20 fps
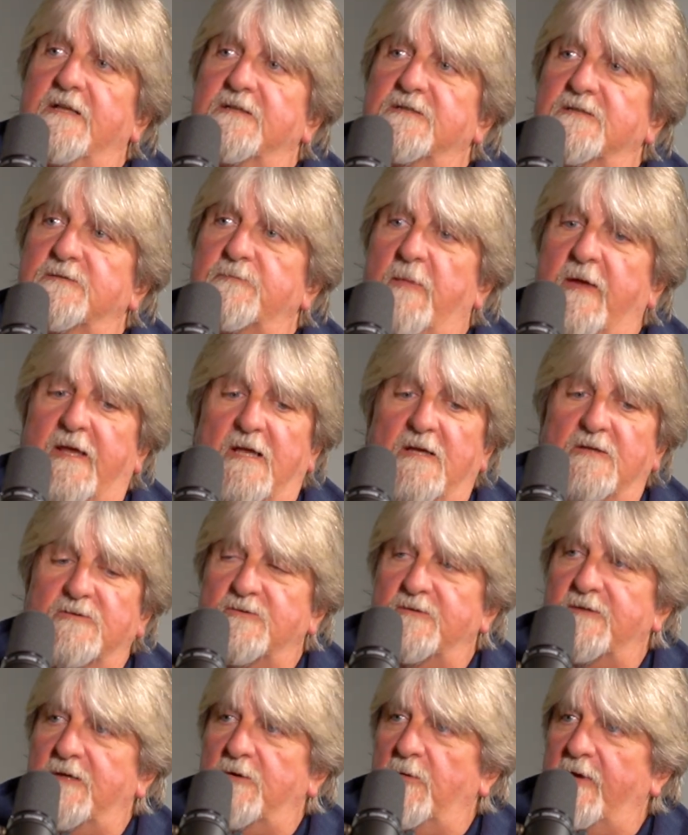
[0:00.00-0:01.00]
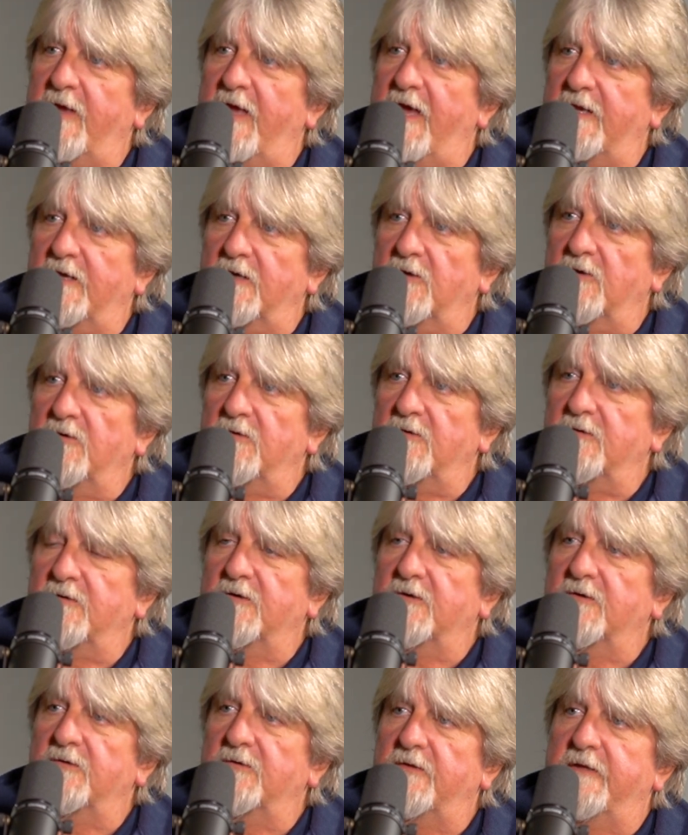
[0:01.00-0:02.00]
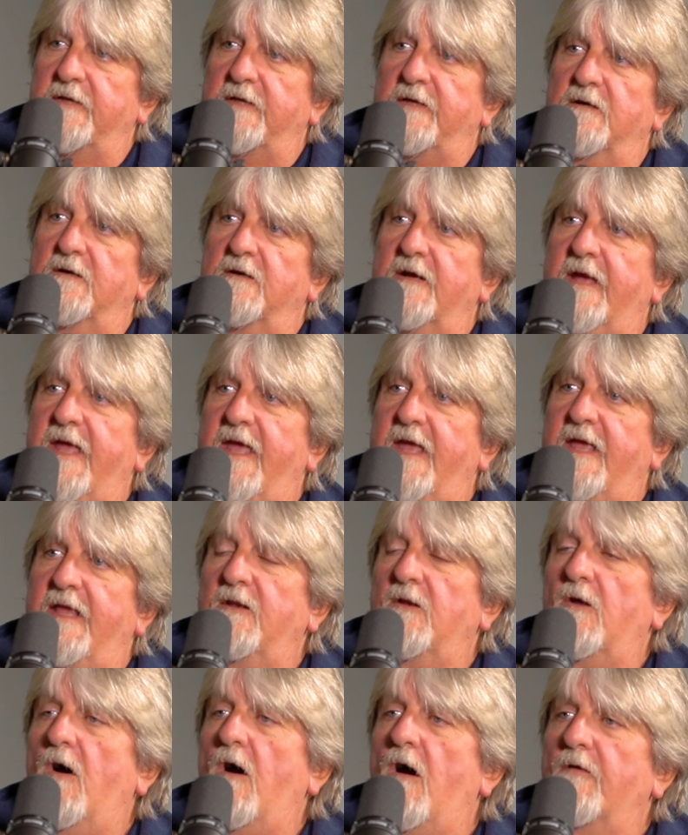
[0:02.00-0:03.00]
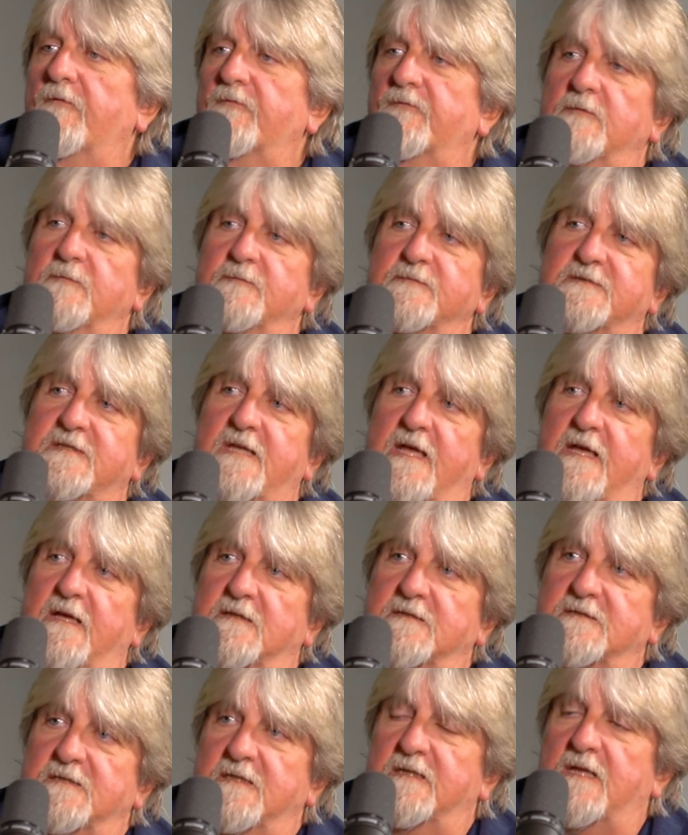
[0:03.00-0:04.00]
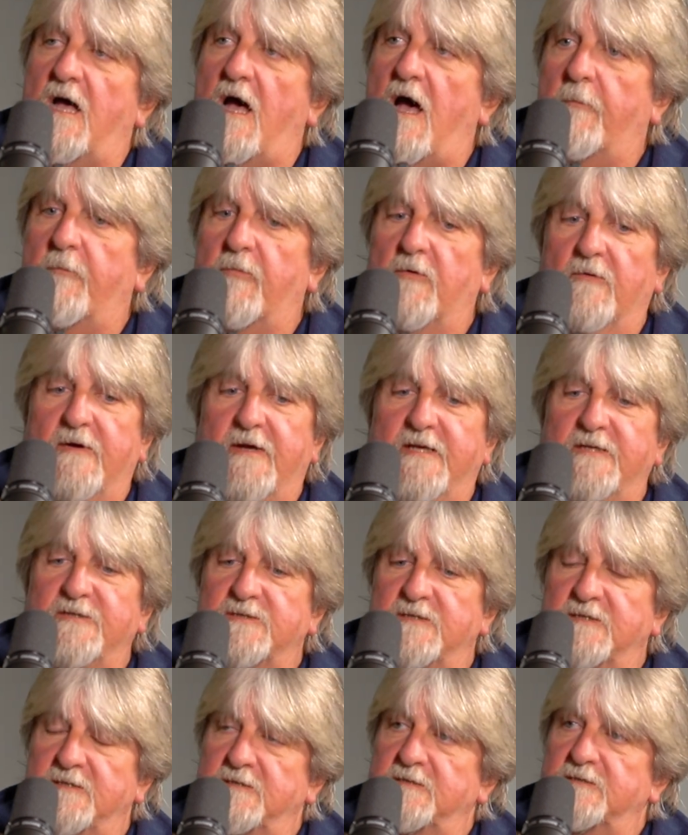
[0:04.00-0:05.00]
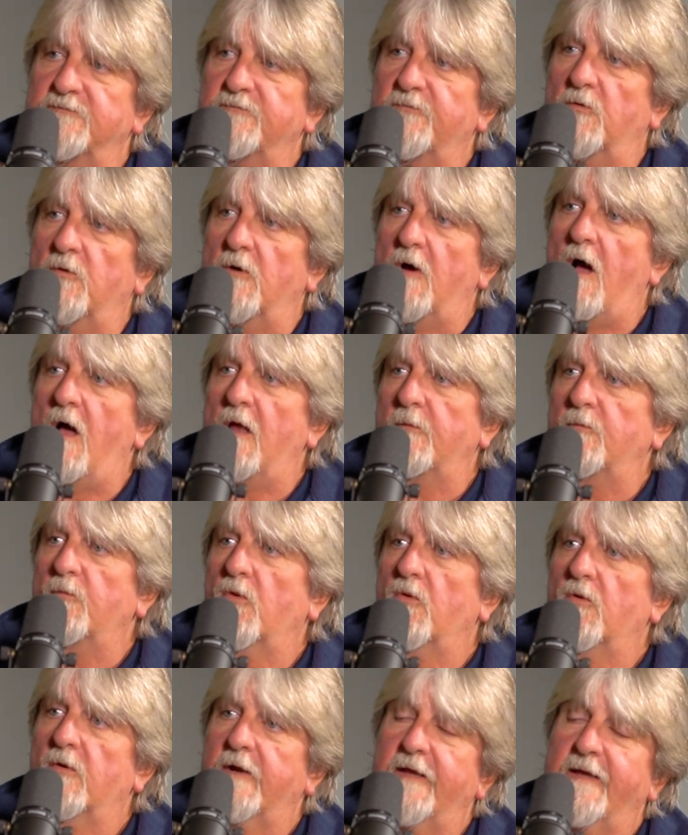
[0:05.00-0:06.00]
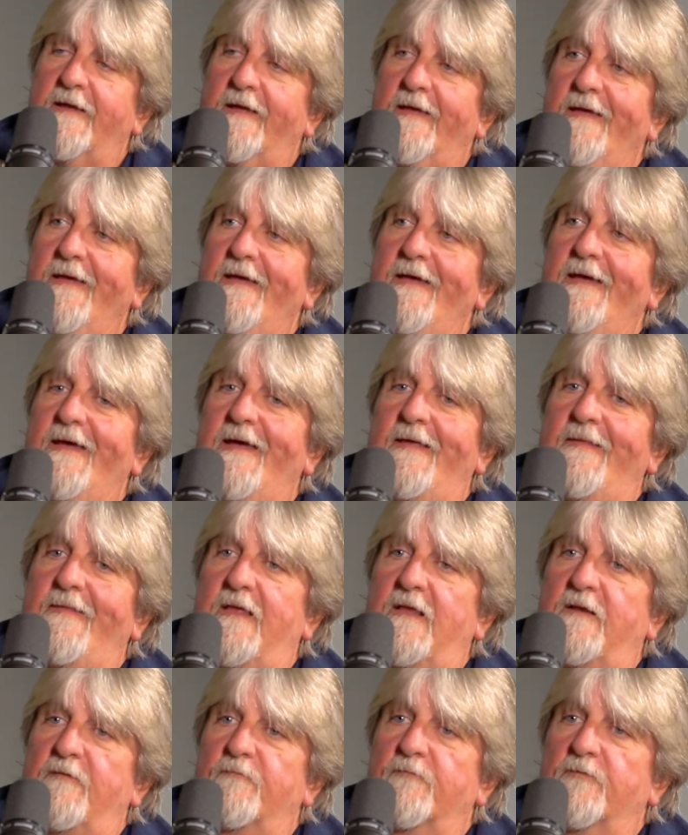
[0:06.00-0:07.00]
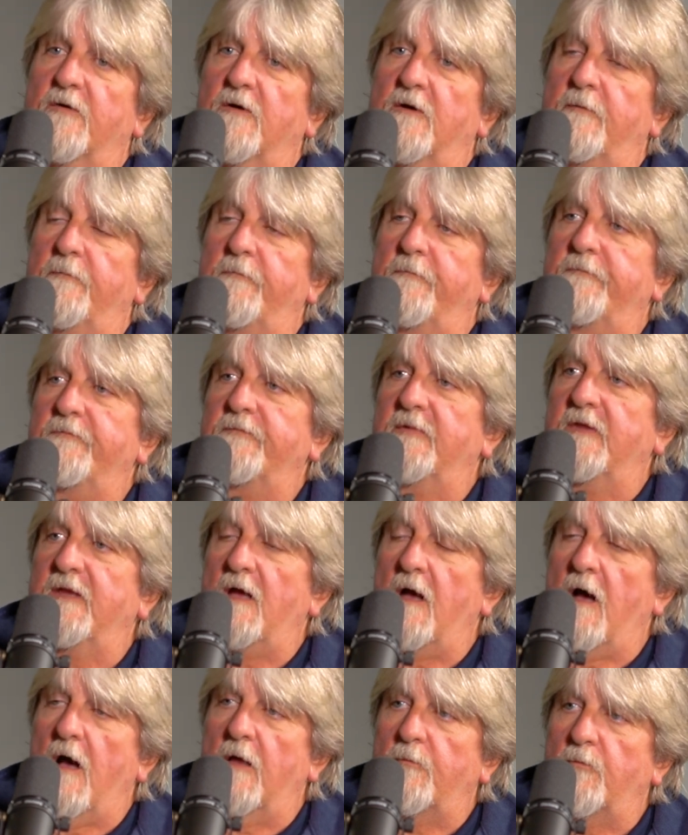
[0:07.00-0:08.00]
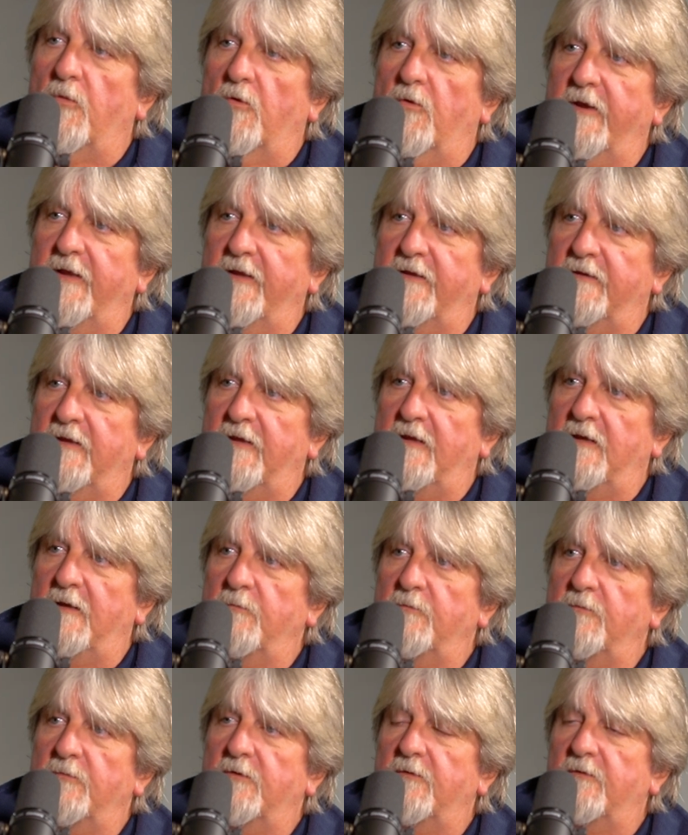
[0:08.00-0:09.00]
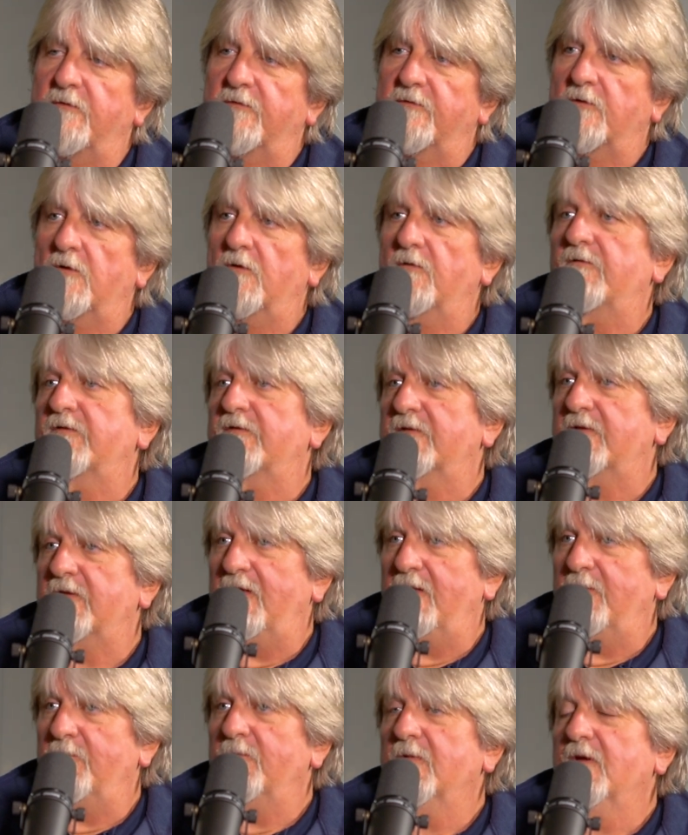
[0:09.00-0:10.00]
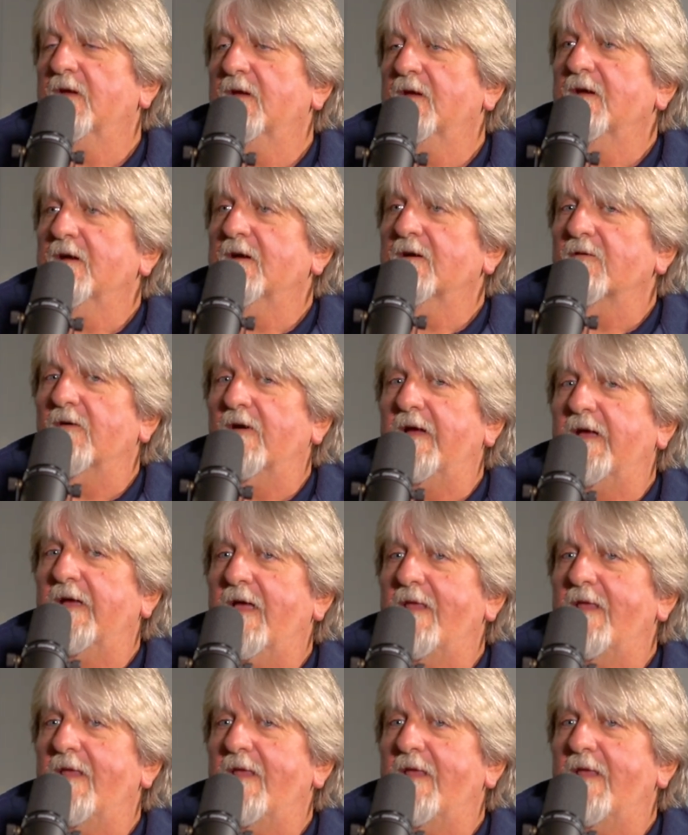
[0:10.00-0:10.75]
Just making sure that we had a good, clear handoff from sales into operations for onboarding, and then from the onboarding team to the service team, right?